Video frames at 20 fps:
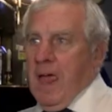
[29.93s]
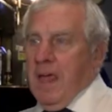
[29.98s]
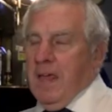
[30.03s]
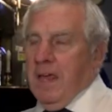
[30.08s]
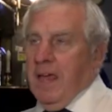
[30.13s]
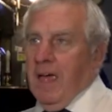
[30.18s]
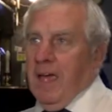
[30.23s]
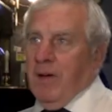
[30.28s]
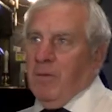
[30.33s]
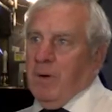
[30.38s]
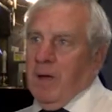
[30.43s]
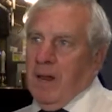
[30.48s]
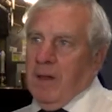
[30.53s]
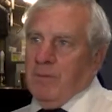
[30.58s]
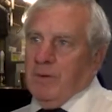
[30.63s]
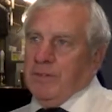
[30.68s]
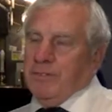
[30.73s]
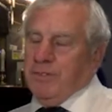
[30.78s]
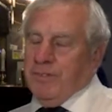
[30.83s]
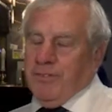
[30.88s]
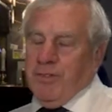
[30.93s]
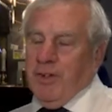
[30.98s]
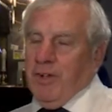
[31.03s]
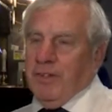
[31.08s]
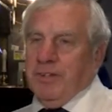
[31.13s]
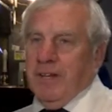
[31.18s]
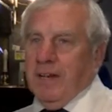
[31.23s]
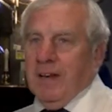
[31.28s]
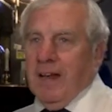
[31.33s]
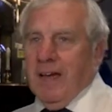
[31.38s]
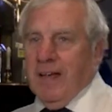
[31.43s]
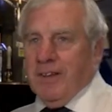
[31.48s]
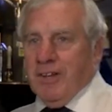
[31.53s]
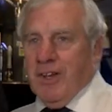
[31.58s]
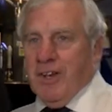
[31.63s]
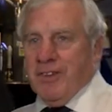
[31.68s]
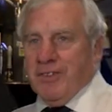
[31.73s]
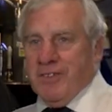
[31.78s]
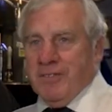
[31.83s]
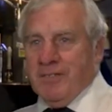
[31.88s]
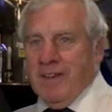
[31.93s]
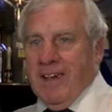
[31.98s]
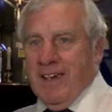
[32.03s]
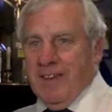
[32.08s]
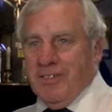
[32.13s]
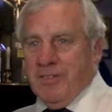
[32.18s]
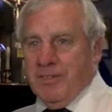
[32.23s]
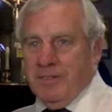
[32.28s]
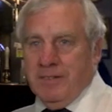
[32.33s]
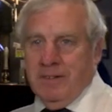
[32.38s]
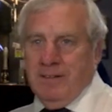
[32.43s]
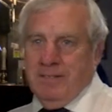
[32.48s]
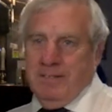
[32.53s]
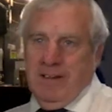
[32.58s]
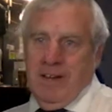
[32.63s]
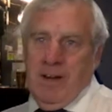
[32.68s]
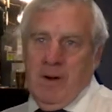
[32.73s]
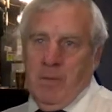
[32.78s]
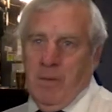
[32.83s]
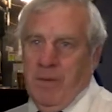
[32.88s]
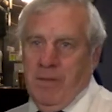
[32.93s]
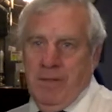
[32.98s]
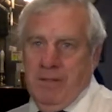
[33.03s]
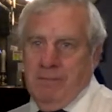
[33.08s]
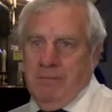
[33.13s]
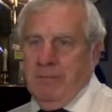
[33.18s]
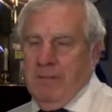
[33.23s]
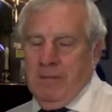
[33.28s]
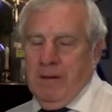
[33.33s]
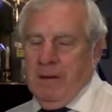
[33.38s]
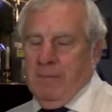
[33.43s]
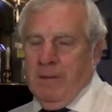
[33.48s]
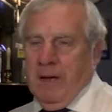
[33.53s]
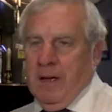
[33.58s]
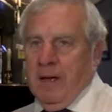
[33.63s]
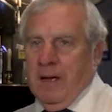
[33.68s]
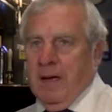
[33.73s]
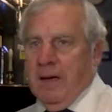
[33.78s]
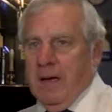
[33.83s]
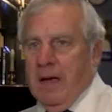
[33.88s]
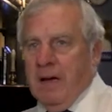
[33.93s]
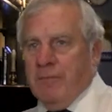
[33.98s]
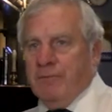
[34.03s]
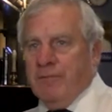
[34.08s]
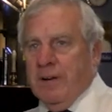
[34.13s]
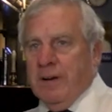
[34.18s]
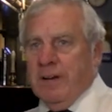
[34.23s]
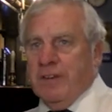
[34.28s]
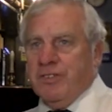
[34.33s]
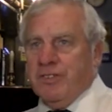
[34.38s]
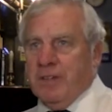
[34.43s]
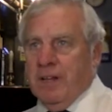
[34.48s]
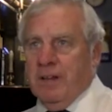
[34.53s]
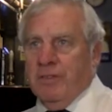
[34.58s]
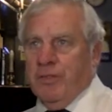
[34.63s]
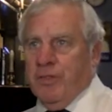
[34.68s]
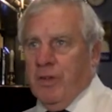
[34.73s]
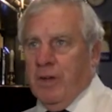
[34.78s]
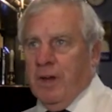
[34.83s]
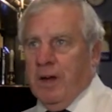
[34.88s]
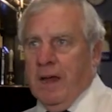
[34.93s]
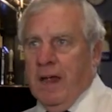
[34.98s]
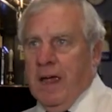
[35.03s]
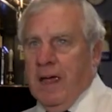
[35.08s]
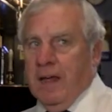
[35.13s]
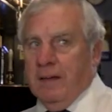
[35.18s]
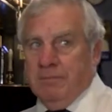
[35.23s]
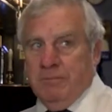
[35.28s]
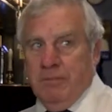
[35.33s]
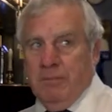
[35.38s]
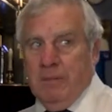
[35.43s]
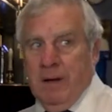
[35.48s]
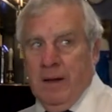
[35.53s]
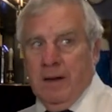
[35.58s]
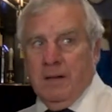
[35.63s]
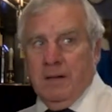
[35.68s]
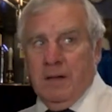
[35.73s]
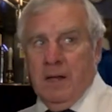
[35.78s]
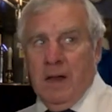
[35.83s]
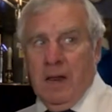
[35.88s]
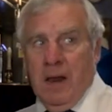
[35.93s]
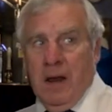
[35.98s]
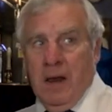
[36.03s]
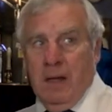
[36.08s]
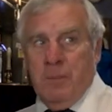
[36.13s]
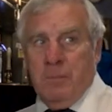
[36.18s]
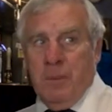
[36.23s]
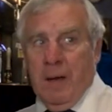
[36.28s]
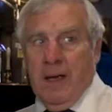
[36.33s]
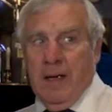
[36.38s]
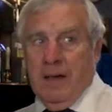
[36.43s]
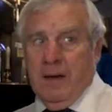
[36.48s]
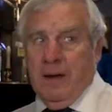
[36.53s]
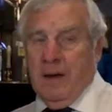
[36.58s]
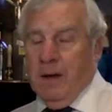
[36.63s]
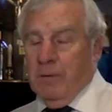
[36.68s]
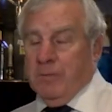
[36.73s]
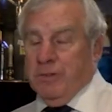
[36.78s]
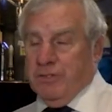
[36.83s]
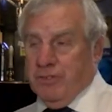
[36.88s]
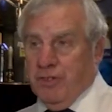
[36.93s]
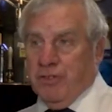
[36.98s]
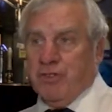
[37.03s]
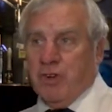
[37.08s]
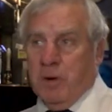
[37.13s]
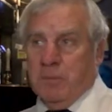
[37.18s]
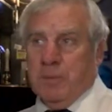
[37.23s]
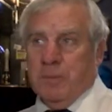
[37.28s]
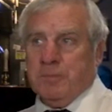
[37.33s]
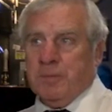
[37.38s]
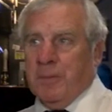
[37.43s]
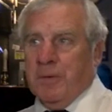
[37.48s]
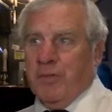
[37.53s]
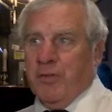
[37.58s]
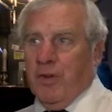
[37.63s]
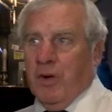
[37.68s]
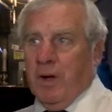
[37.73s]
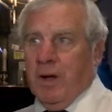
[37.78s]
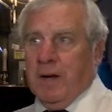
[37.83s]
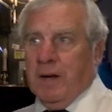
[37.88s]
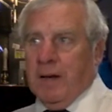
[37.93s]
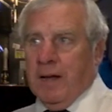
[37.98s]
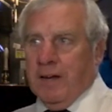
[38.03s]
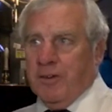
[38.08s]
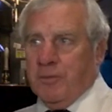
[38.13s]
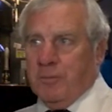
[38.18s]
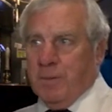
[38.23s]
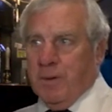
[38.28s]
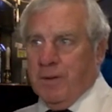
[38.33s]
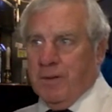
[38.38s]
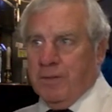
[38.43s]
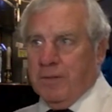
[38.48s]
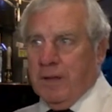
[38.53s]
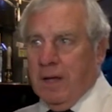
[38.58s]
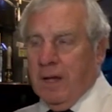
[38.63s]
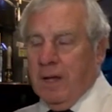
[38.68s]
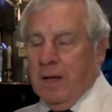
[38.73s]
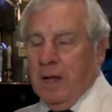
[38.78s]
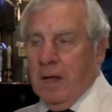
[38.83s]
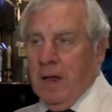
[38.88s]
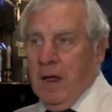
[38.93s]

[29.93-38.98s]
Yeah, well, I was 39 years of age, I finished at 38 and a little bit, I was just coming up to my 39th birthday.